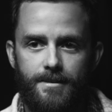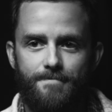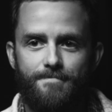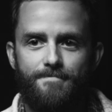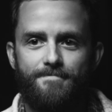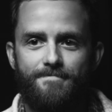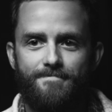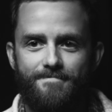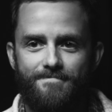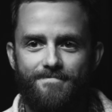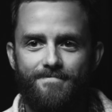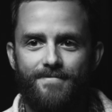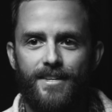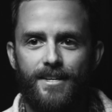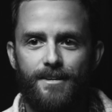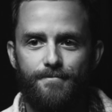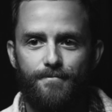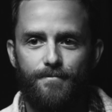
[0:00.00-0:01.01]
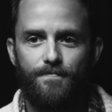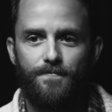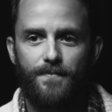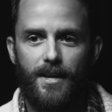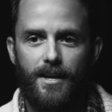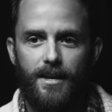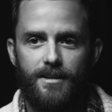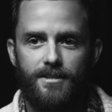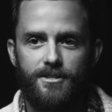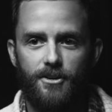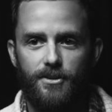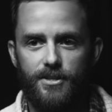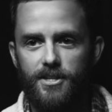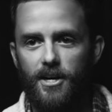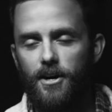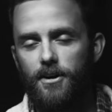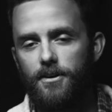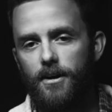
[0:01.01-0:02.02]
Yep. Or yeah. Okay. So
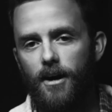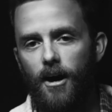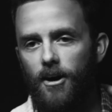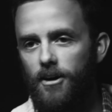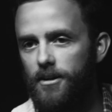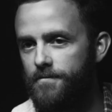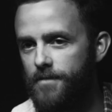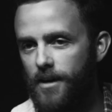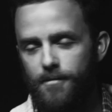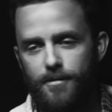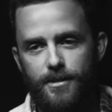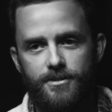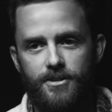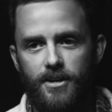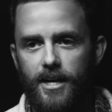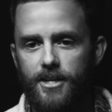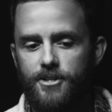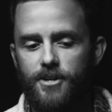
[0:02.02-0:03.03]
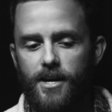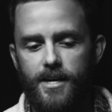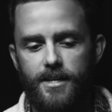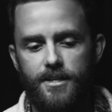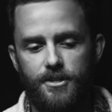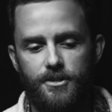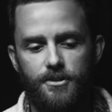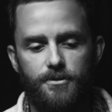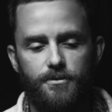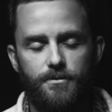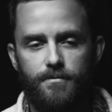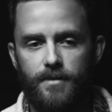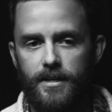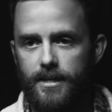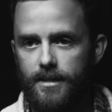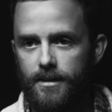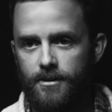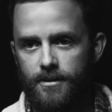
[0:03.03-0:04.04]
it's all environment. So I try
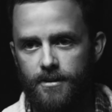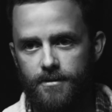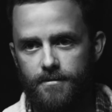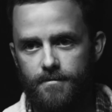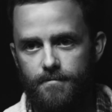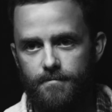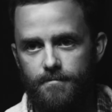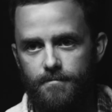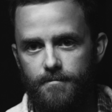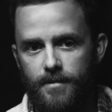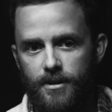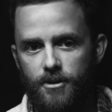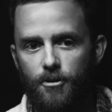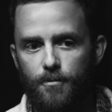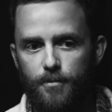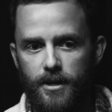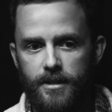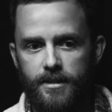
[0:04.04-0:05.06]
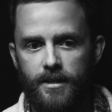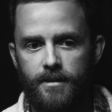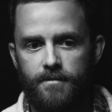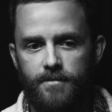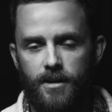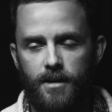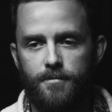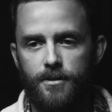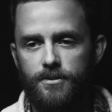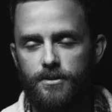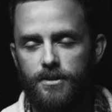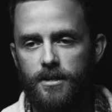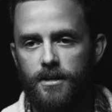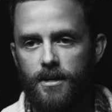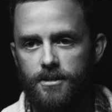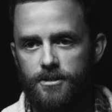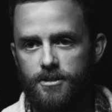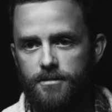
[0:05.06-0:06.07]
to incorporate that environmentally
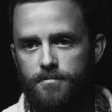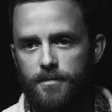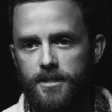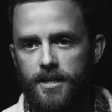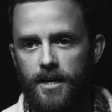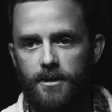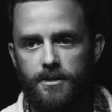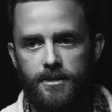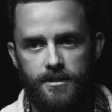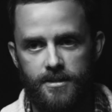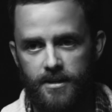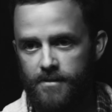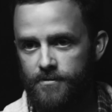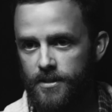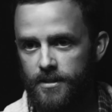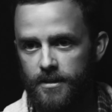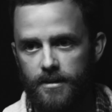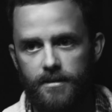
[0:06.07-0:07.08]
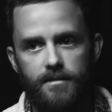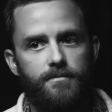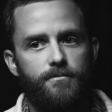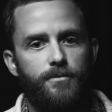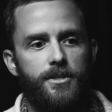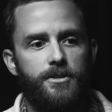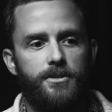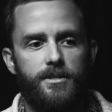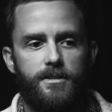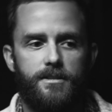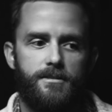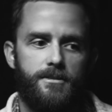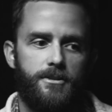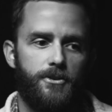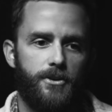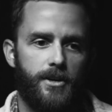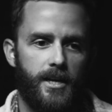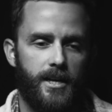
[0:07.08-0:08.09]
conscious mentality into everything, whether it's
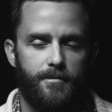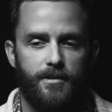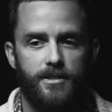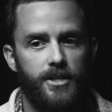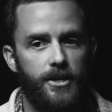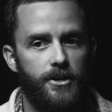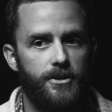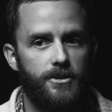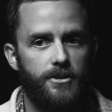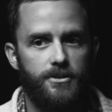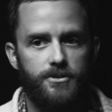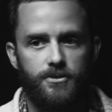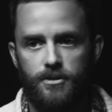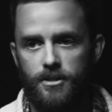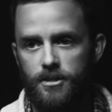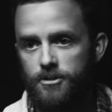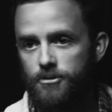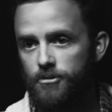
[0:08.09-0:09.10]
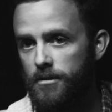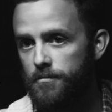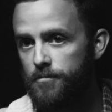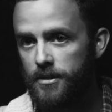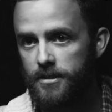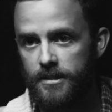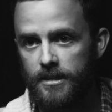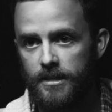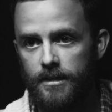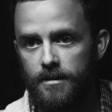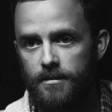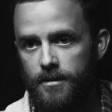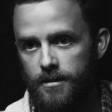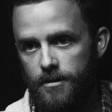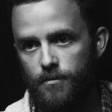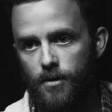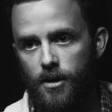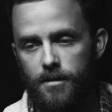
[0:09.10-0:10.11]
the organic materials or the screen
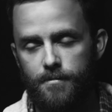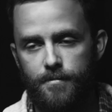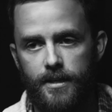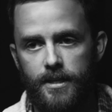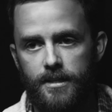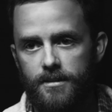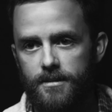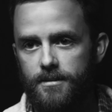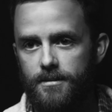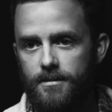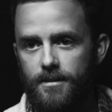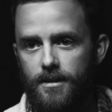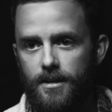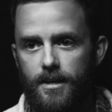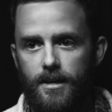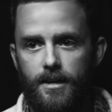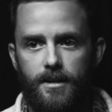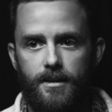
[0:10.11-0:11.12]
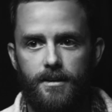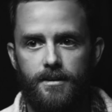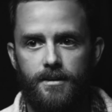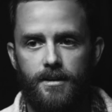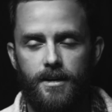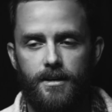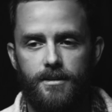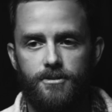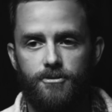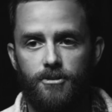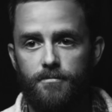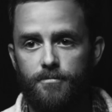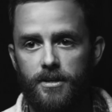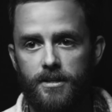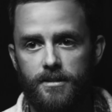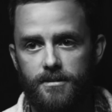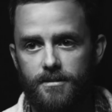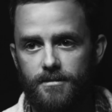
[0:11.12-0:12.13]
printing, water-based screen
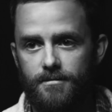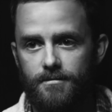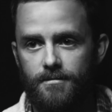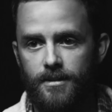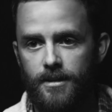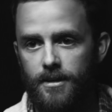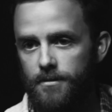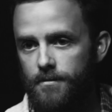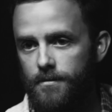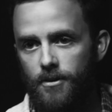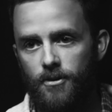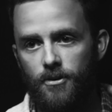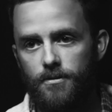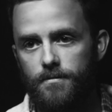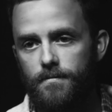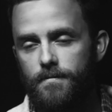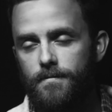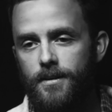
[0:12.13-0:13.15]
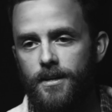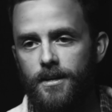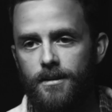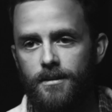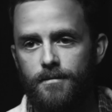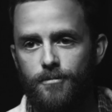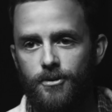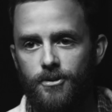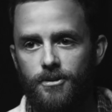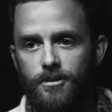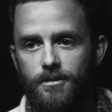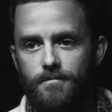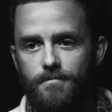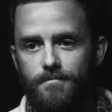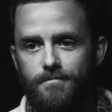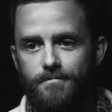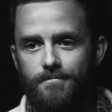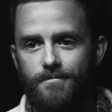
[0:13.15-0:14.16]
prints, the whole kit and caboodle.